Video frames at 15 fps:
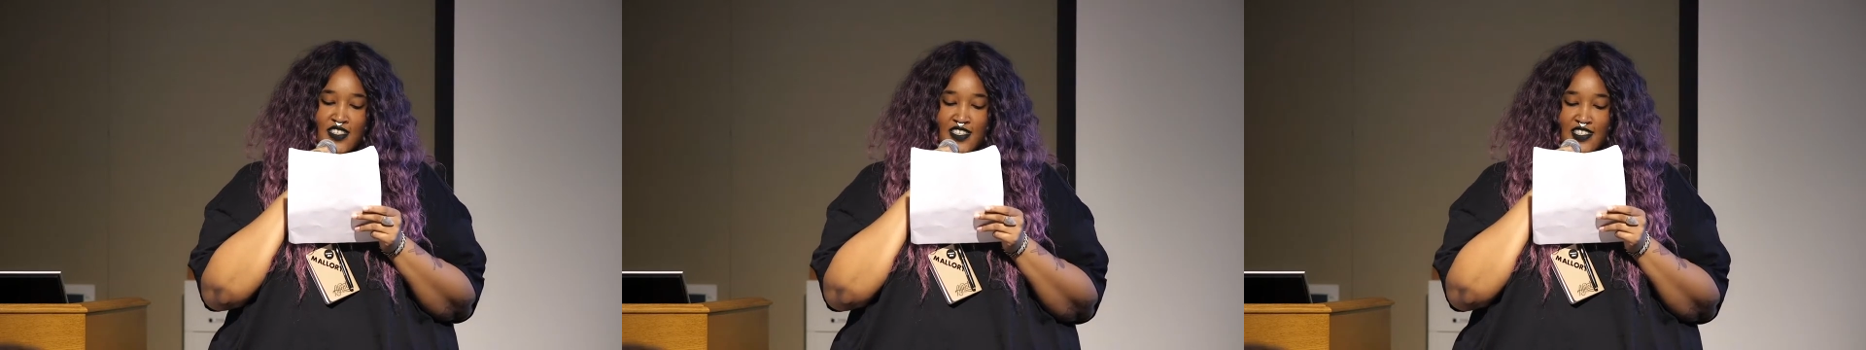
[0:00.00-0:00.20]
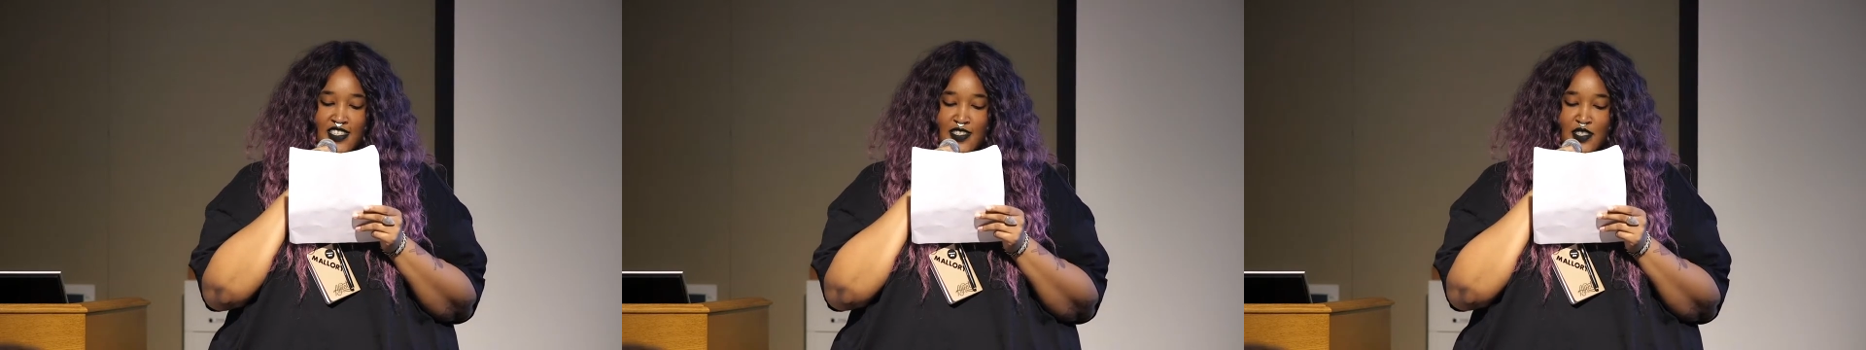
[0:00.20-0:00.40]

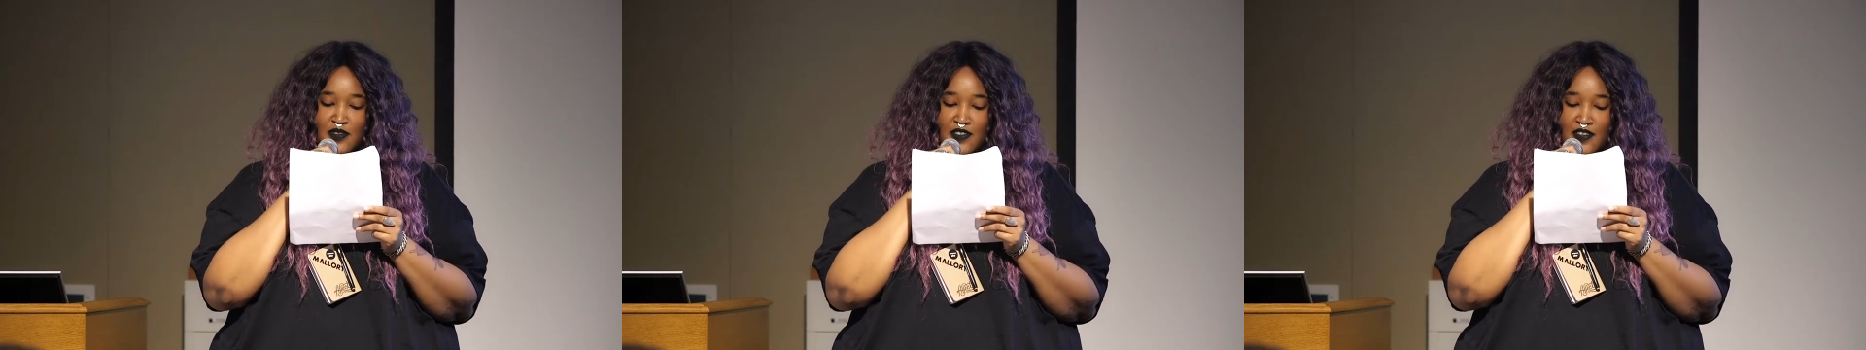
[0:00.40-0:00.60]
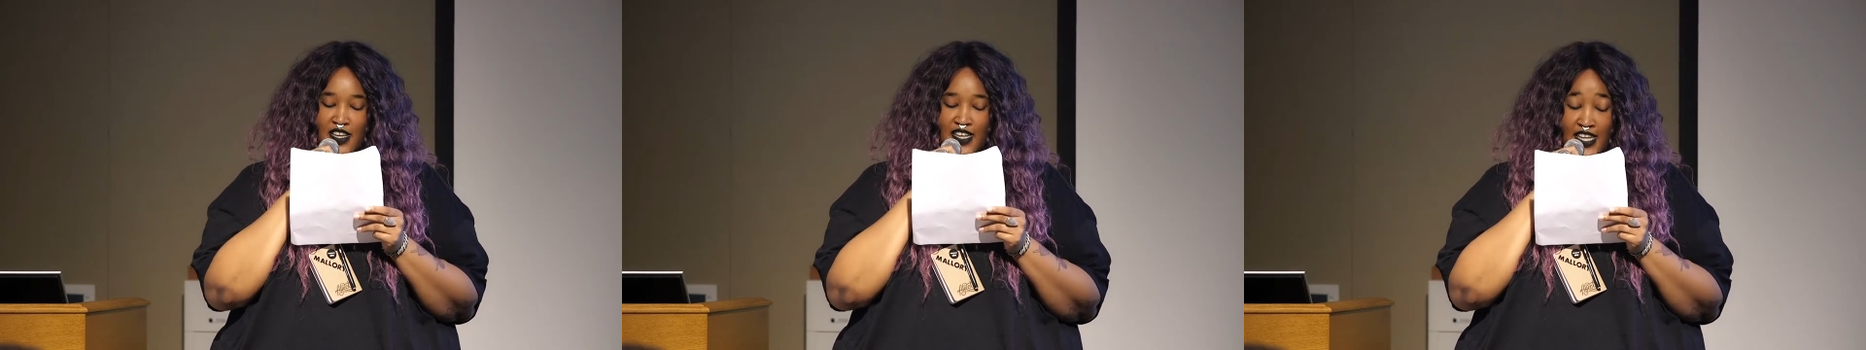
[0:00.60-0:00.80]

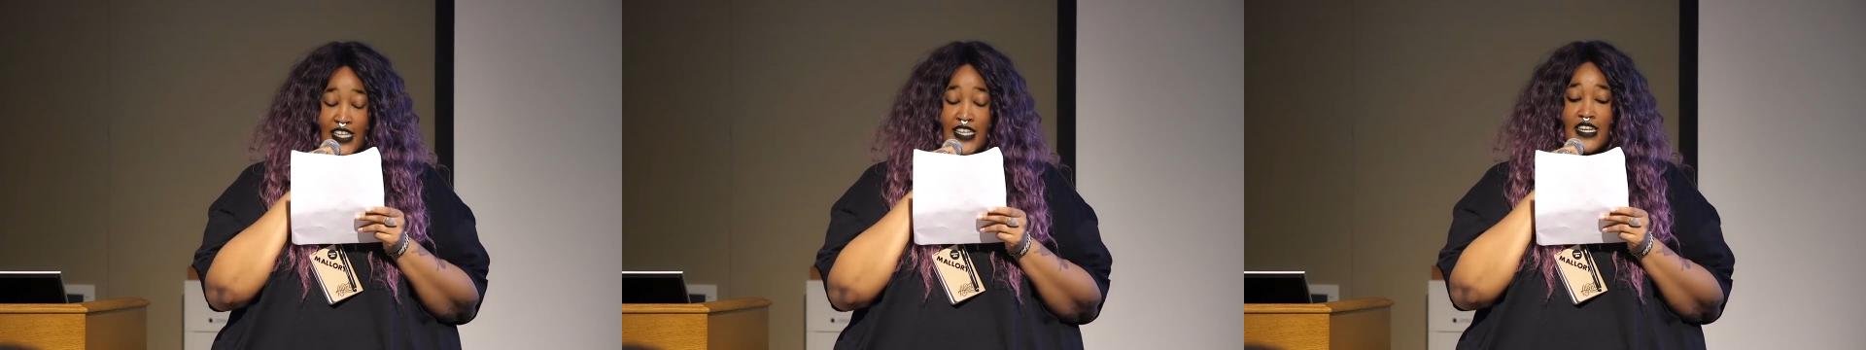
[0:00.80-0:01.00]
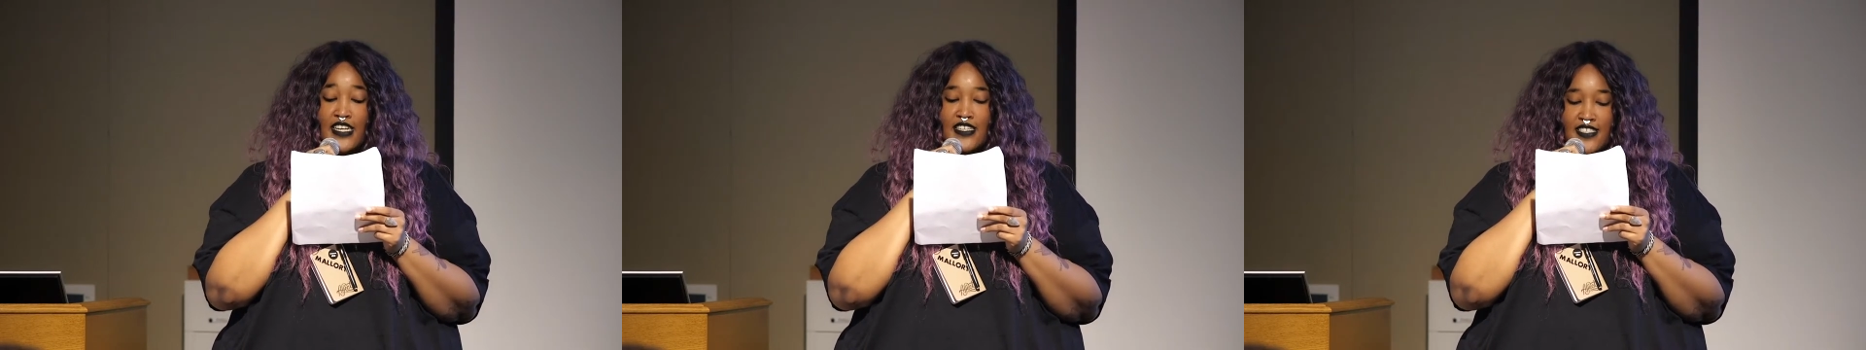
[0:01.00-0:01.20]

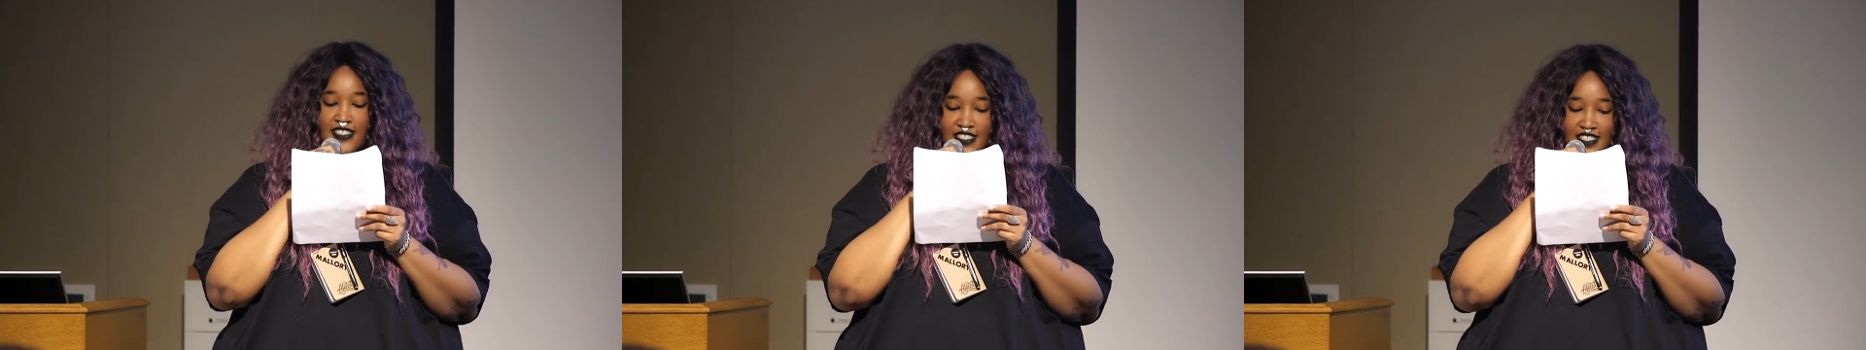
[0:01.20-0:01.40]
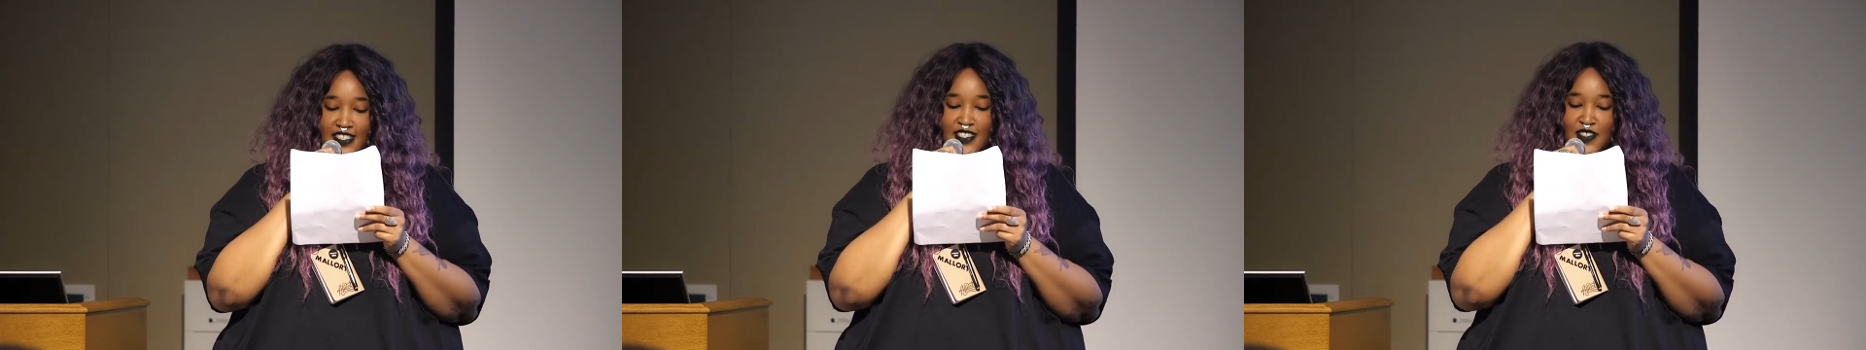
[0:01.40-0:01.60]

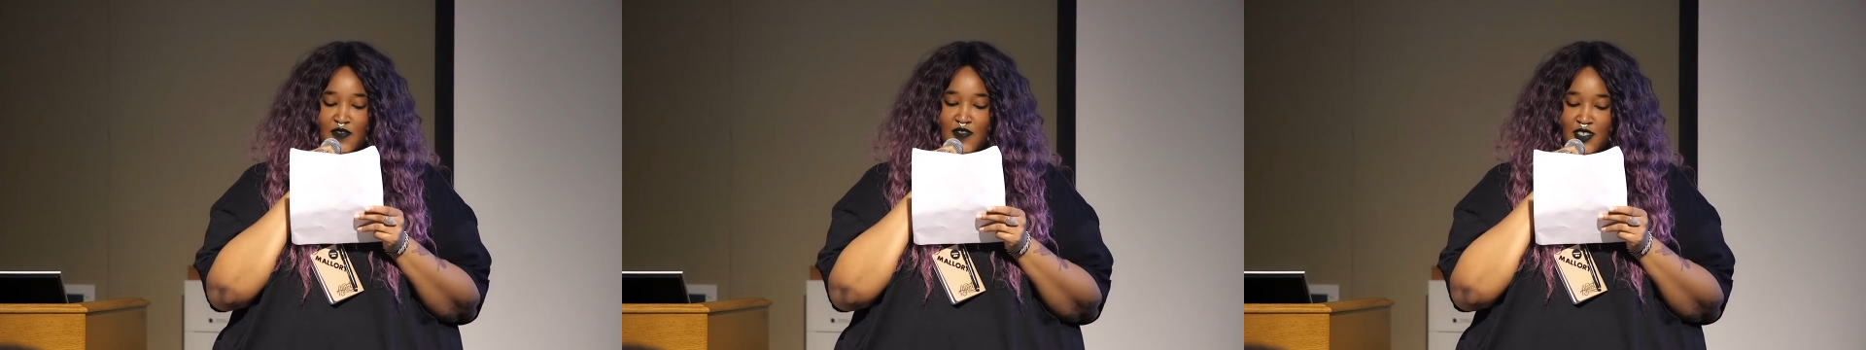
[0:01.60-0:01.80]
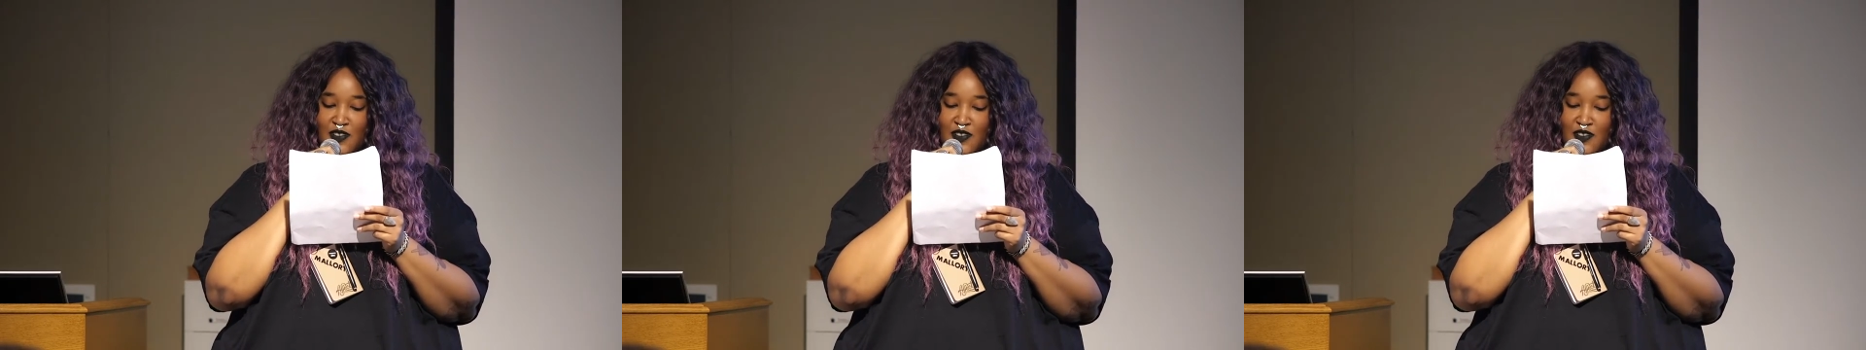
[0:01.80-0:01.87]
assistive